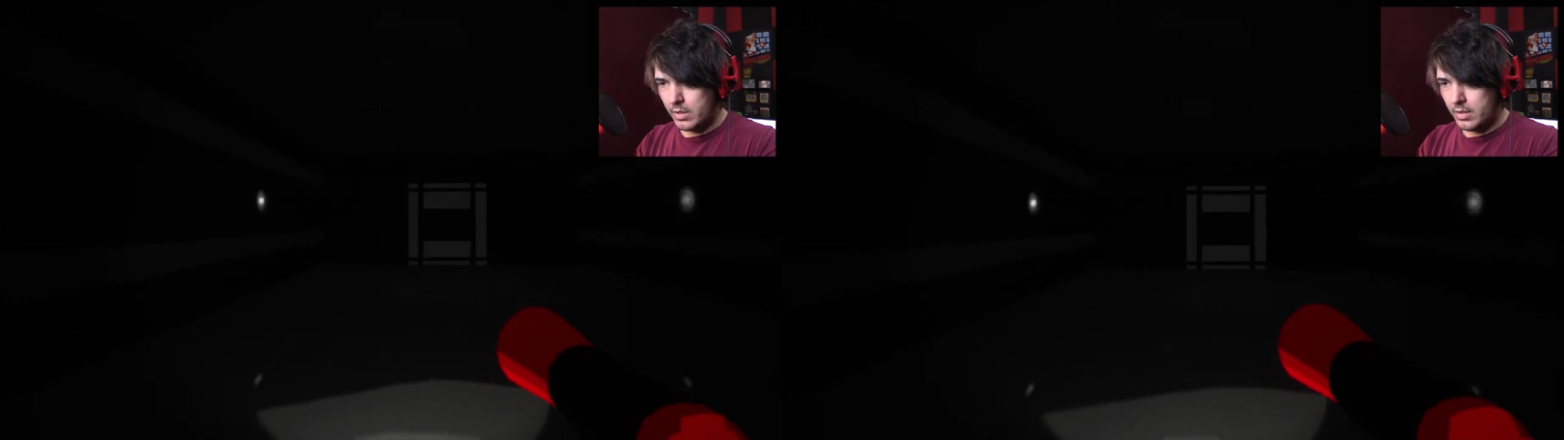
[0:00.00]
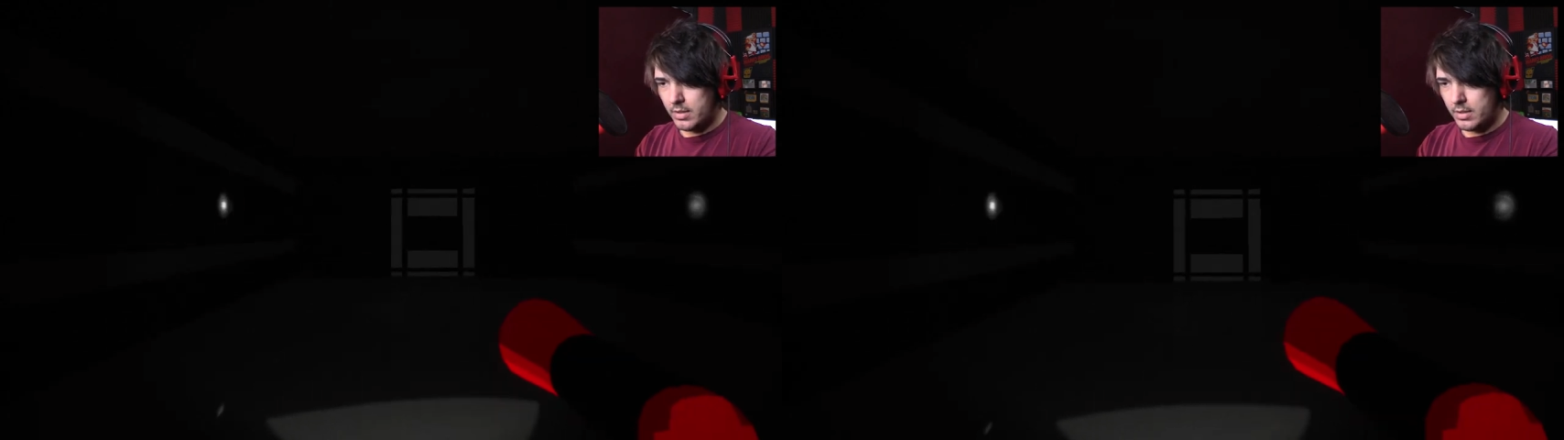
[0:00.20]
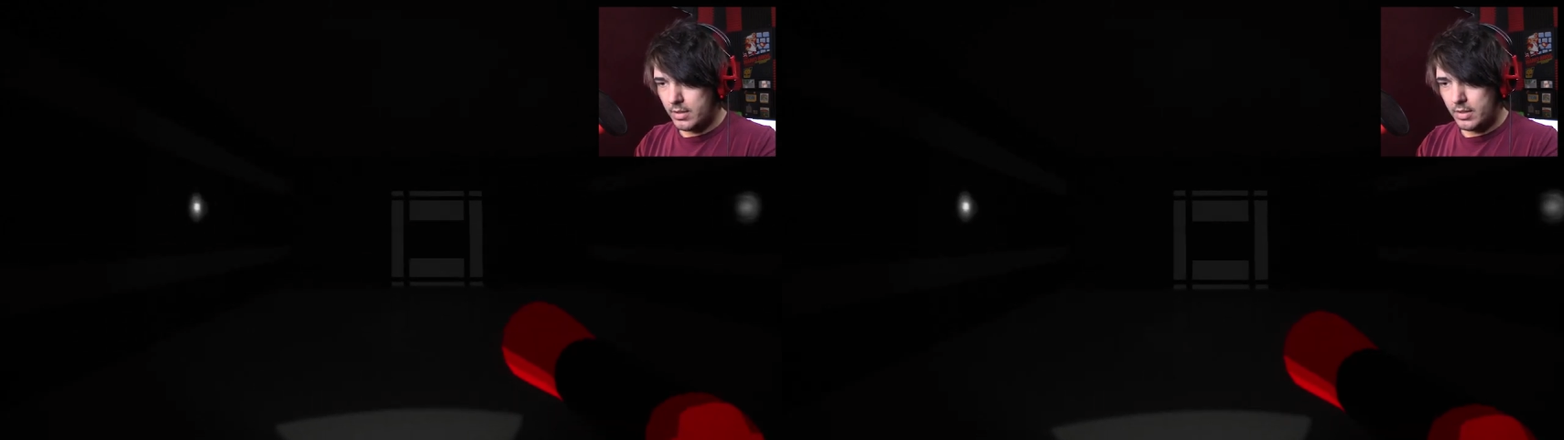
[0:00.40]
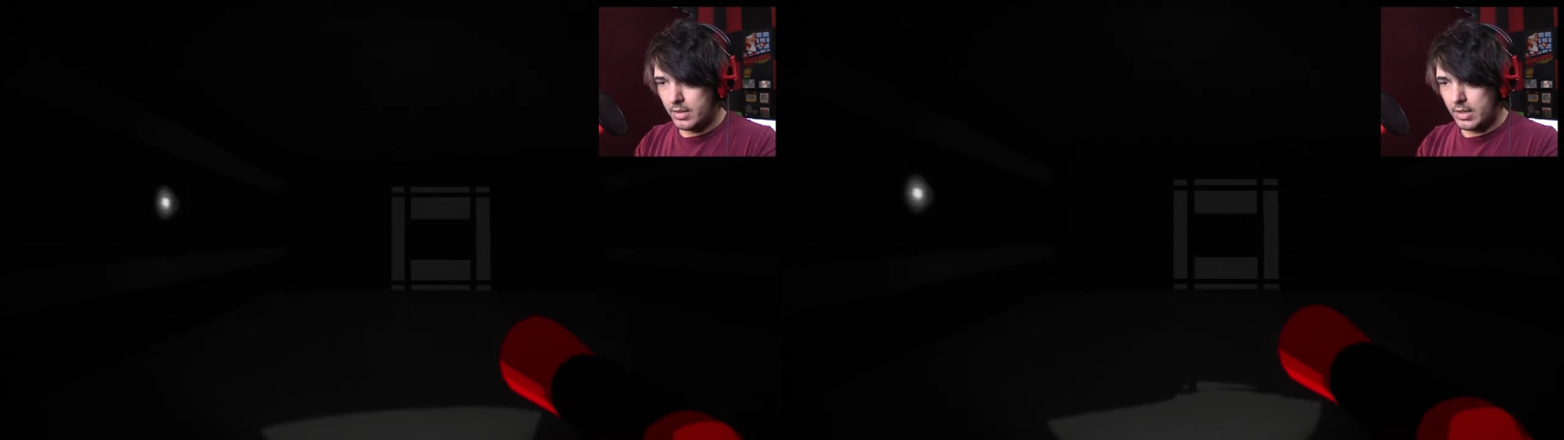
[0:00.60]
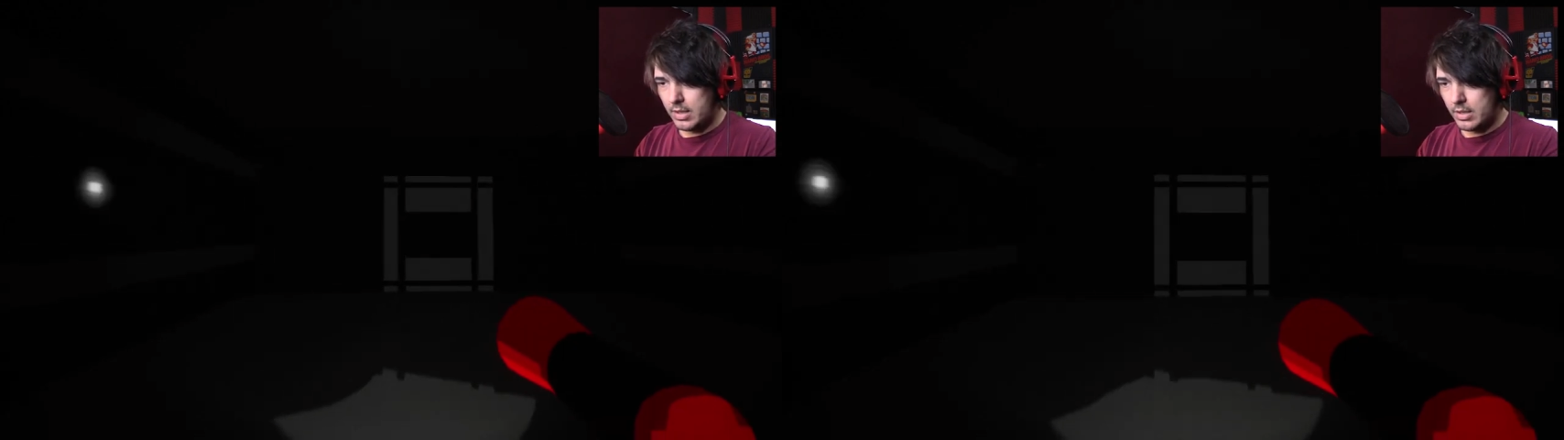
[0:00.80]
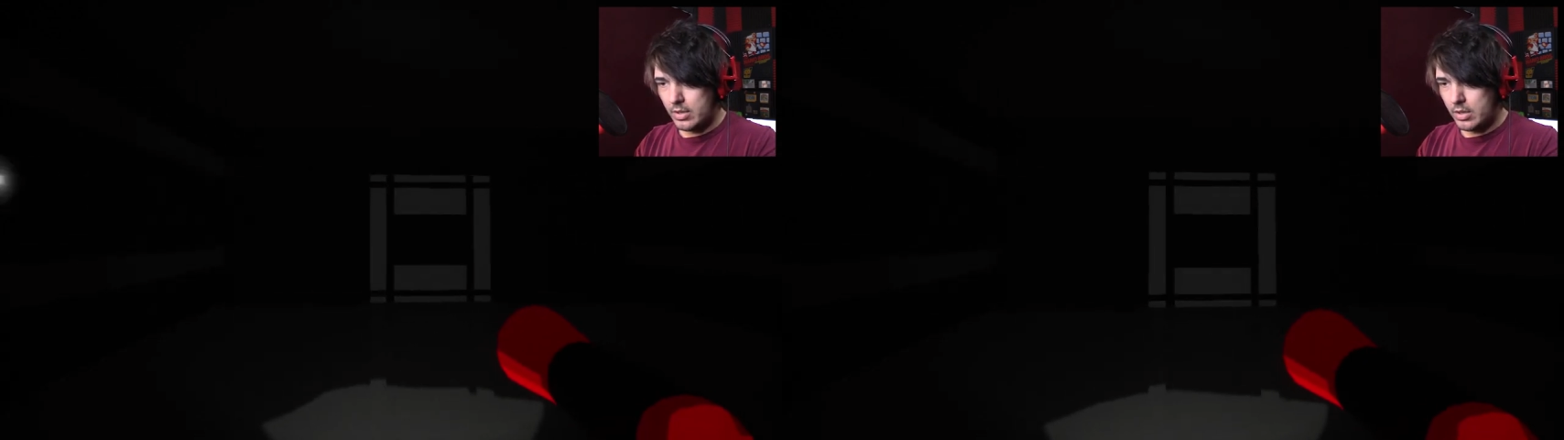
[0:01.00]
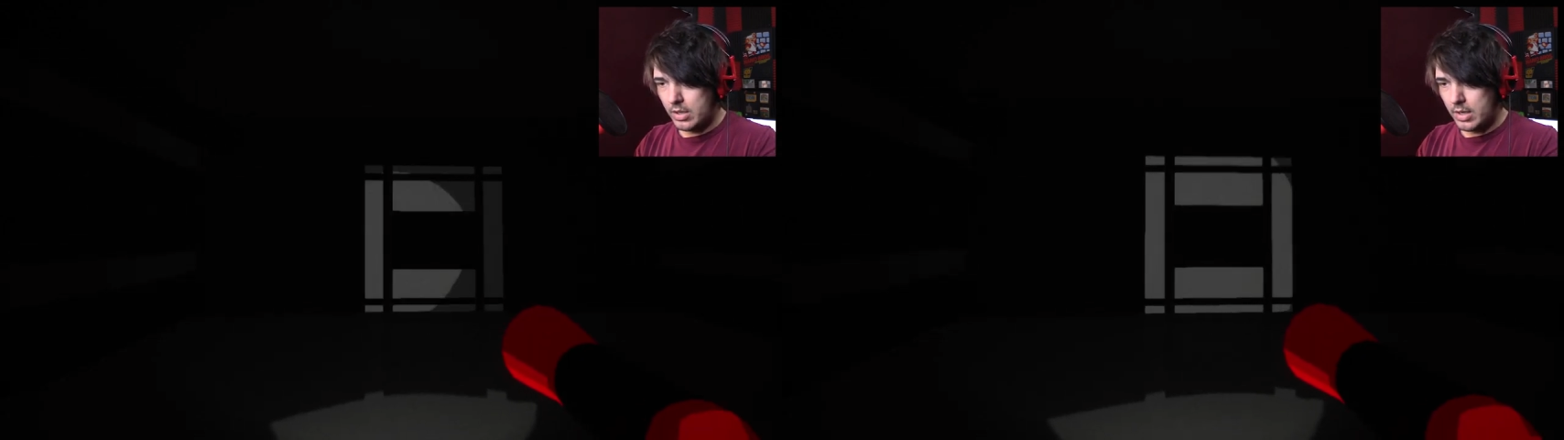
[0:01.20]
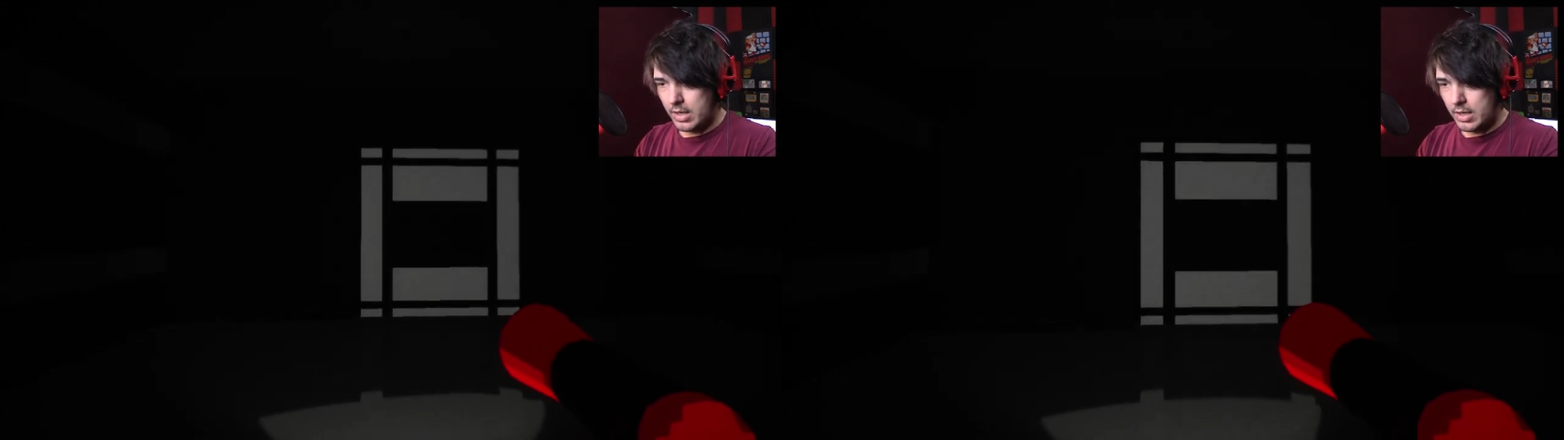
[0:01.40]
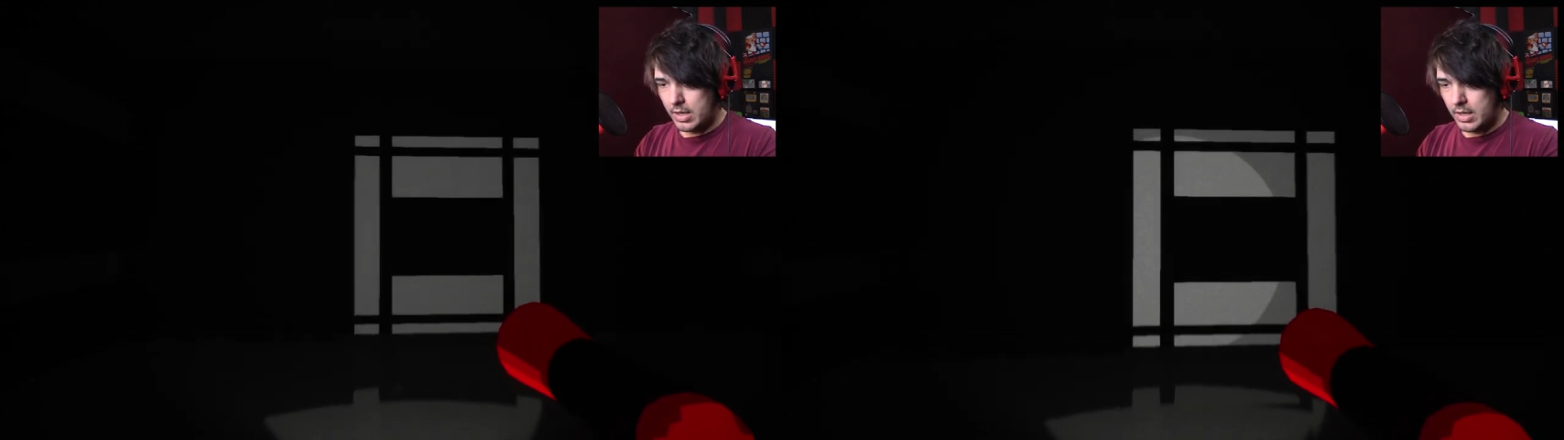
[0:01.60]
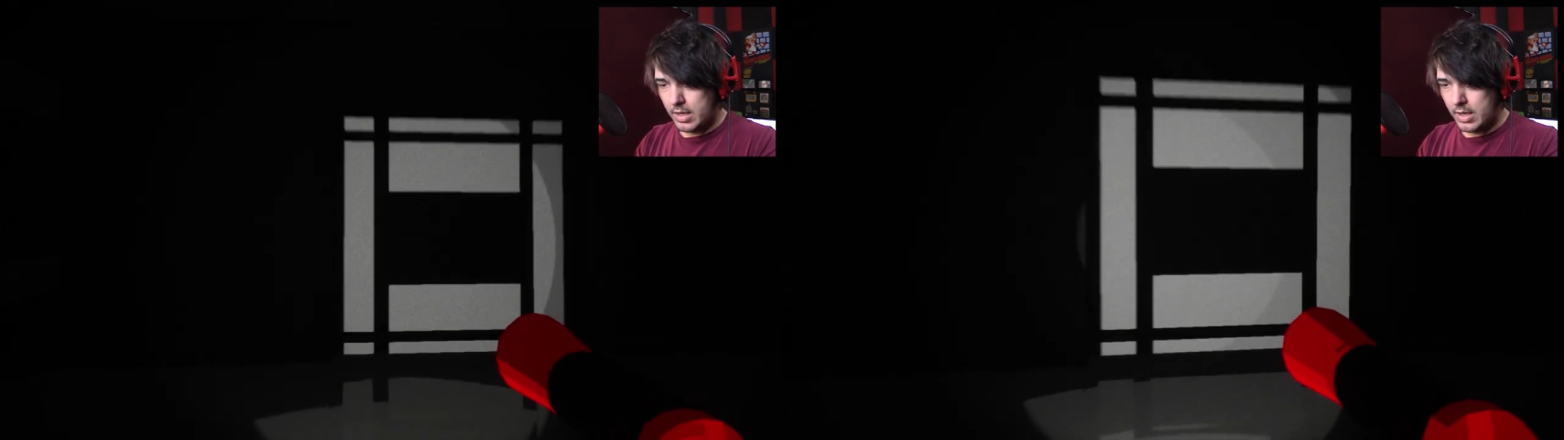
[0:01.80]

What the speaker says: Nothing is said.